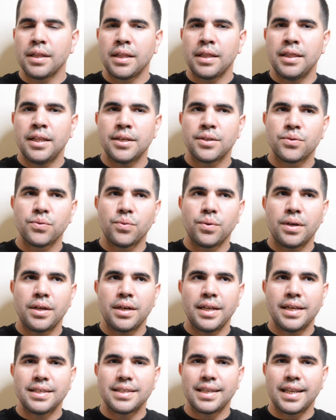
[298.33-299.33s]
This one
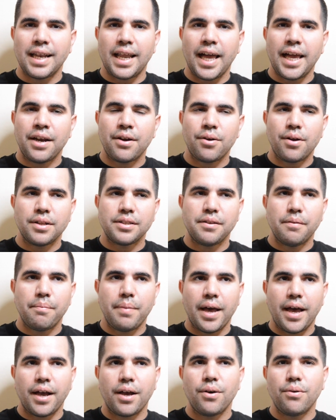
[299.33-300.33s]
is lighter on
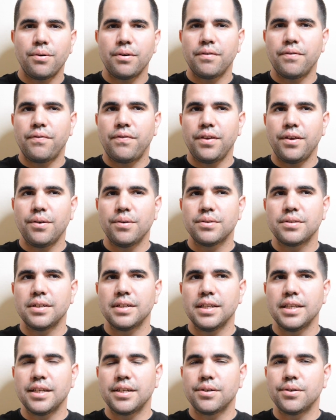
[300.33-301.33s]
tobacco and feels a
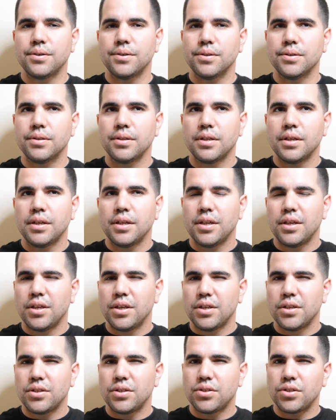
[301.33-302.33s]
little
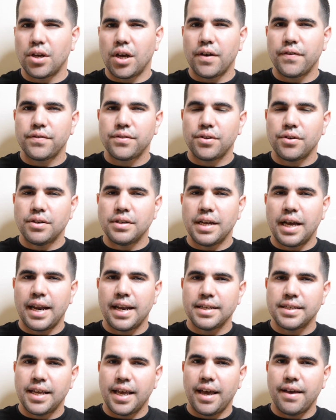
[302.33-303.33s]
softer, not
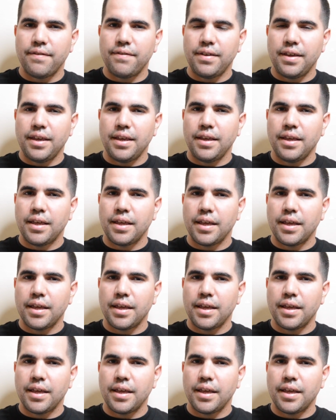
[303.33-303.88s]
as heavy,